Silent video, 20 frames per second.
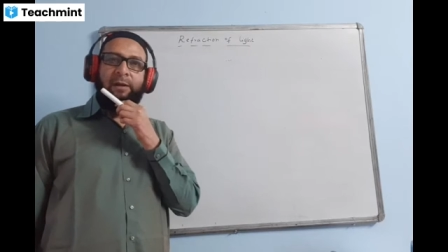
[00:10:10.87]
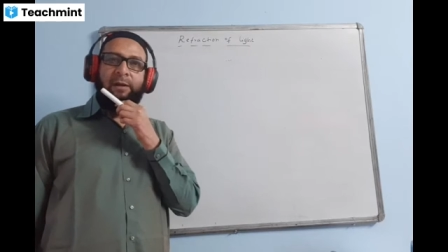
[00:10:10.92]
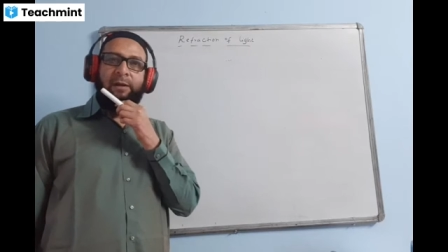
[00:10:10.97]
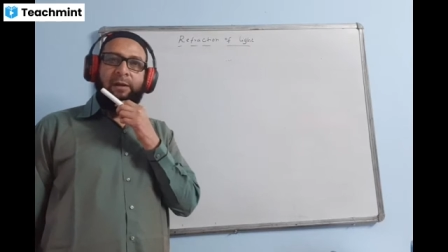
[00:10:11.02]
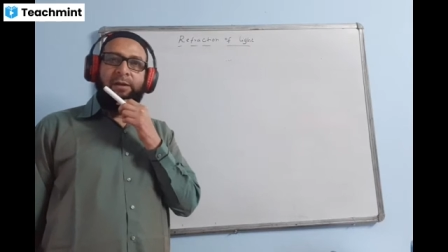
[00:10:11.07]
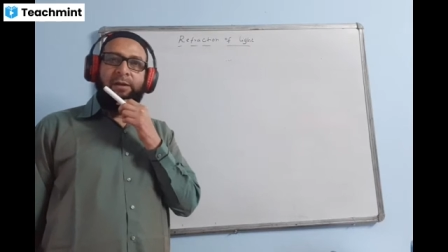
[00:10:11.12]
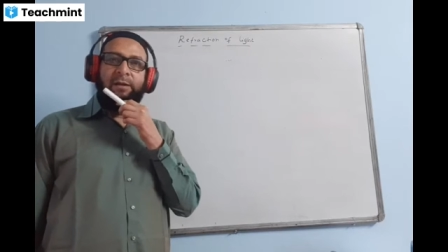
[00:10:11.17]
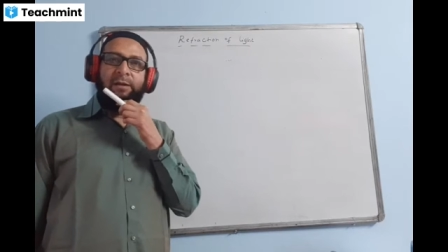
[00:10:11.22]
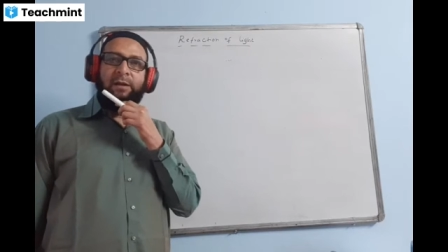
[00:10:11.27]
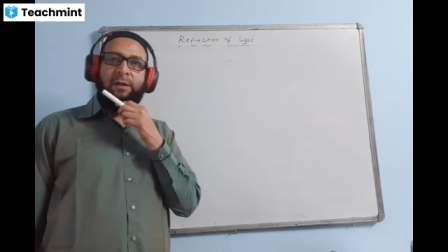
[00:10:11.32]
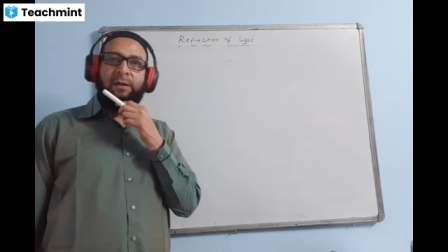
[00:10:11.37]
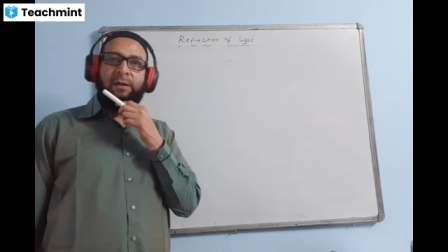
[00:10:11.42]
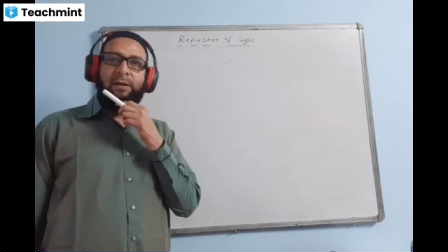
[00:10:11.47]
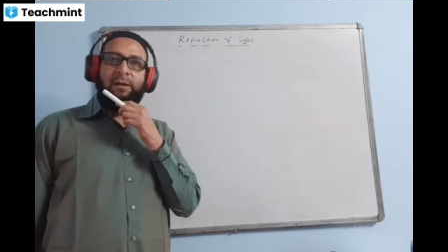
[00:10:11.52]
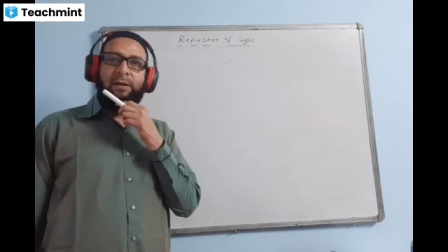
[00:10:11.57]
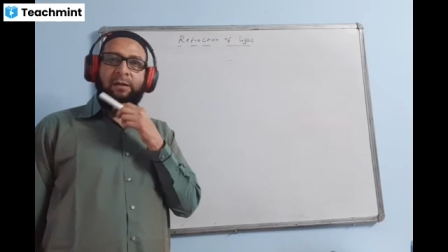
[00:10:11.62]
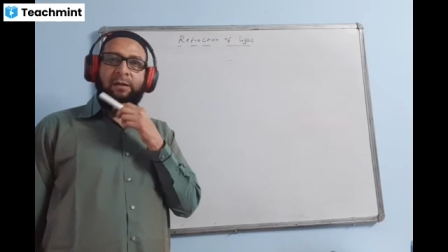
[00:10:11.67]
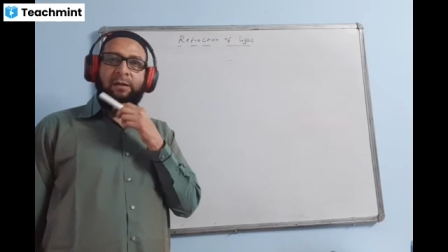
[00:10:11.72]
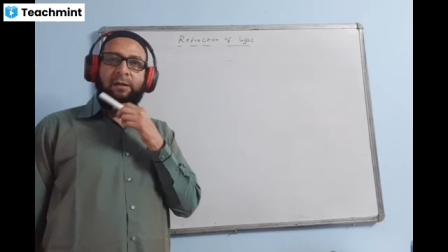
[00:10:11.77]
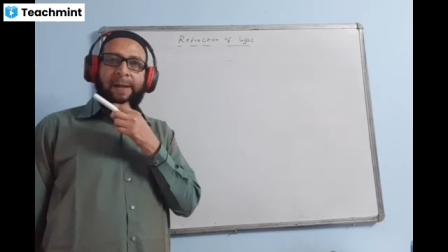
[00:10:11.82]
F-I-R-E,
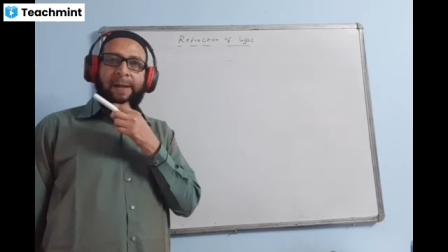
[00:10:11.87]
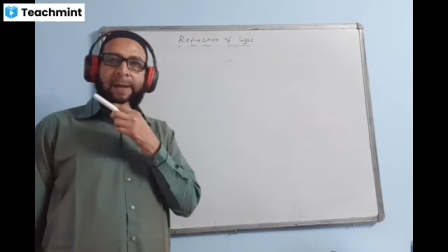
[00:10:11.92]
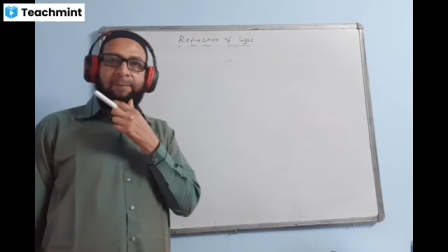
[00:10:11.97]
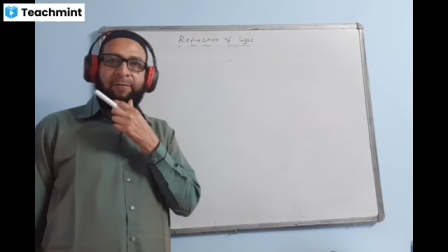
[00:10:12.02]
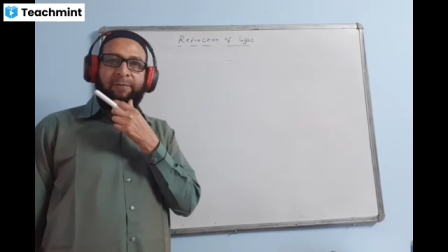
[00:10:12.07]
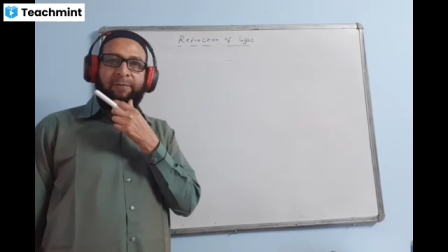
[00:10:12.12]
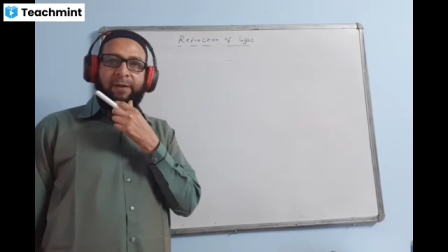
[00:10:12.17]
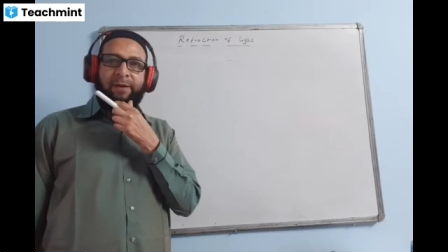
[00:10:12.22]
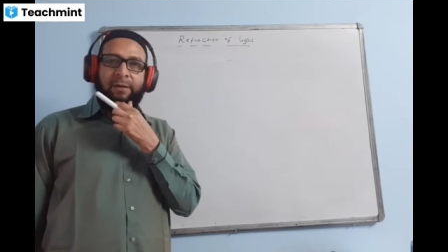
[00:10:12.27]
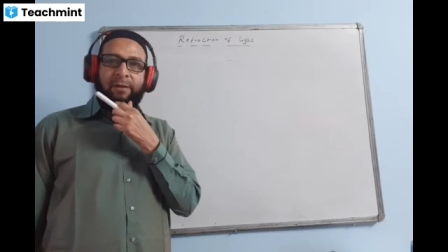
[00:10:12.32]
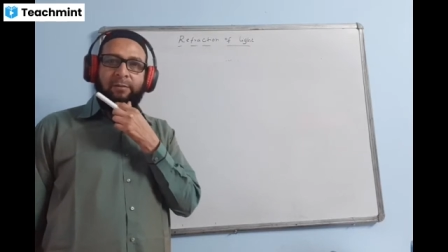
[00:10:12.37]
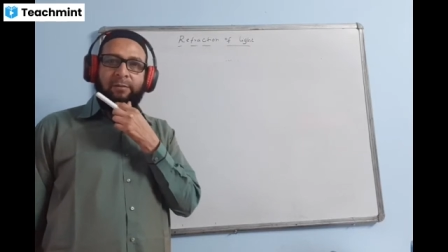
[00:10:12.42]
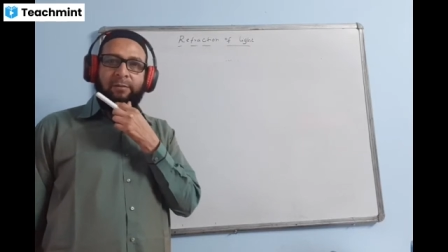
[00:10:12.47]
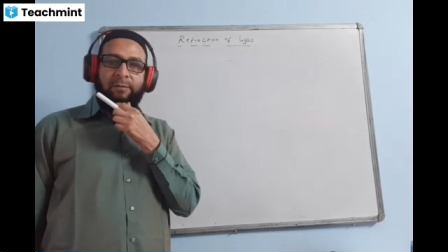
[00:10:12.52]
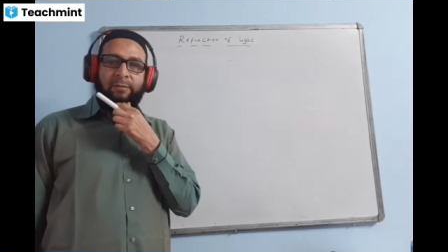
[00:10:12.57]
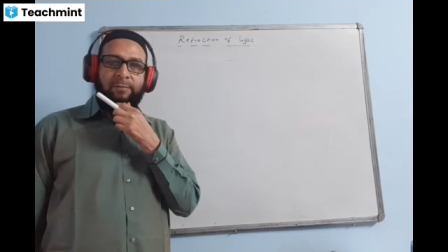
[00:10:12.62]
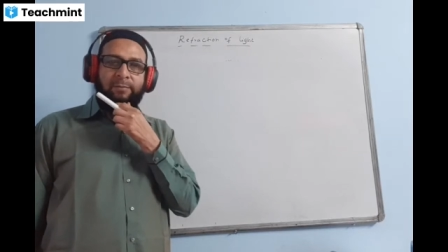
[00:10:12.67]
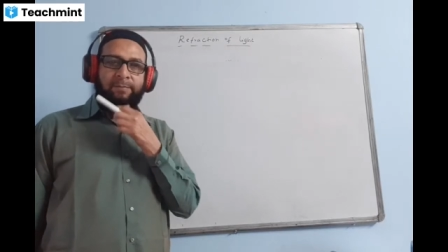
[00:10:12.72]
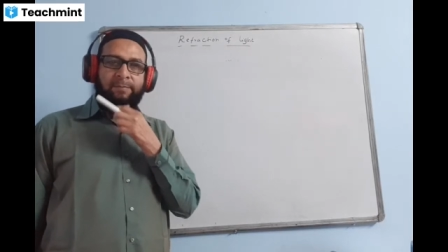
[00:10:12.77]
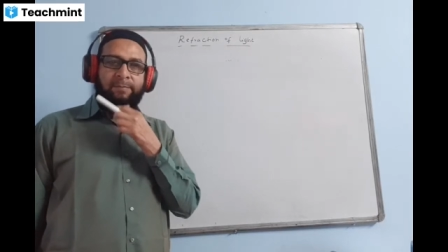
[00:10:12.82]
nearest campfire.
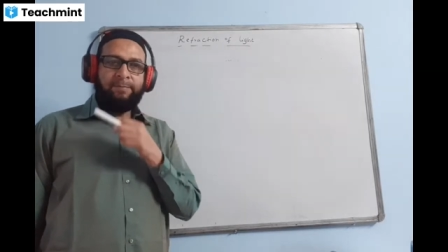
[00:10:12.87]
